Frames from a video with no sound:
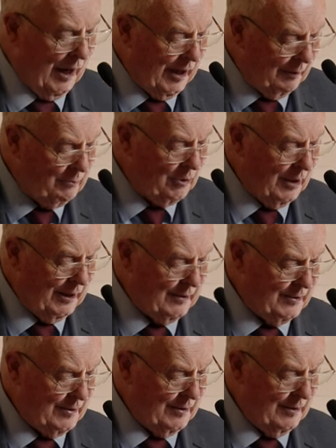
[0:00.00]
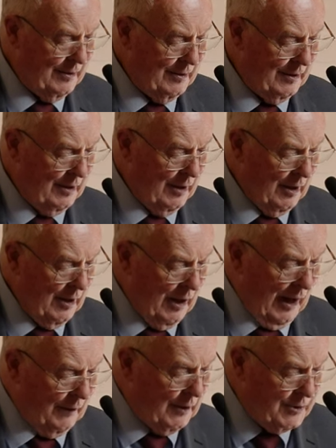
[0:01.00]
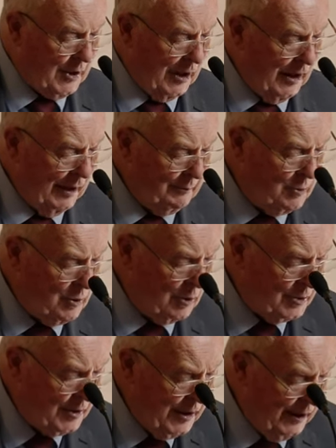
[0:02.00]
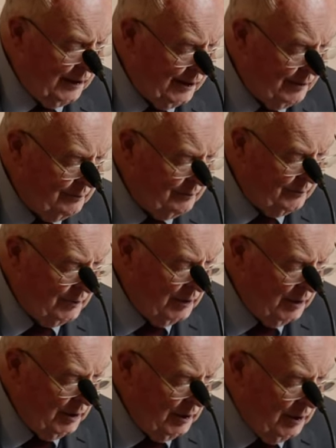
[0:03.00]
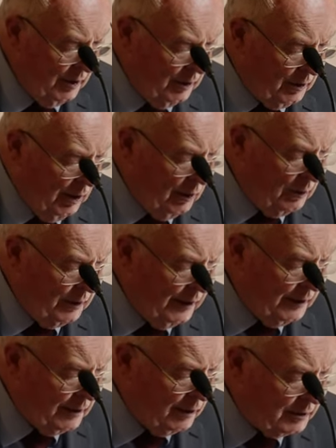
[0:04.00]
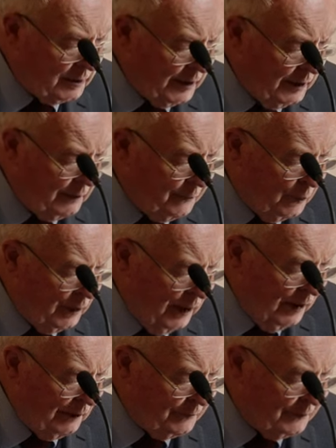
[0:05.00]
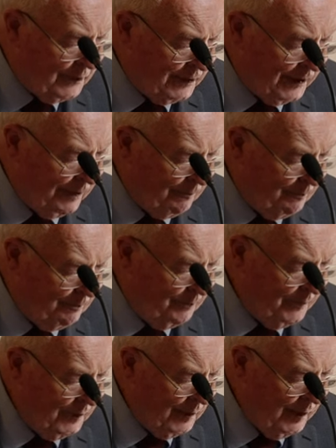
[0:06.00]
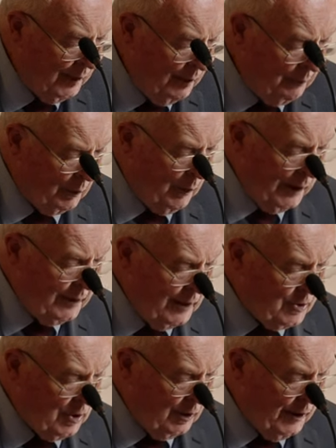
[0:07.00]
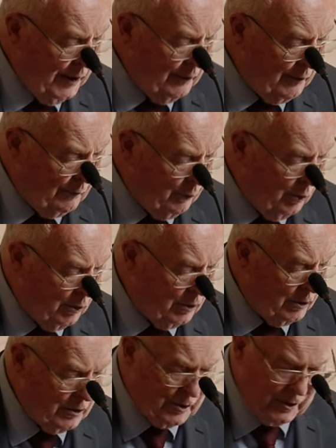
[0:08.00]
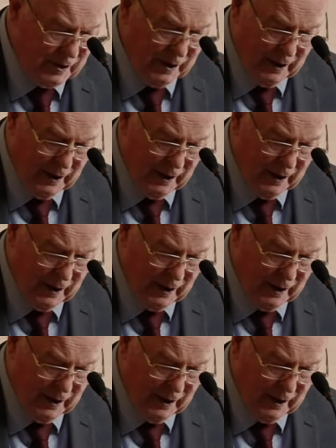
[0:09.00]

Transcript: 'I am Christ,' and the time draws near. Go ye not therefore after them. But when ye shall hear of wars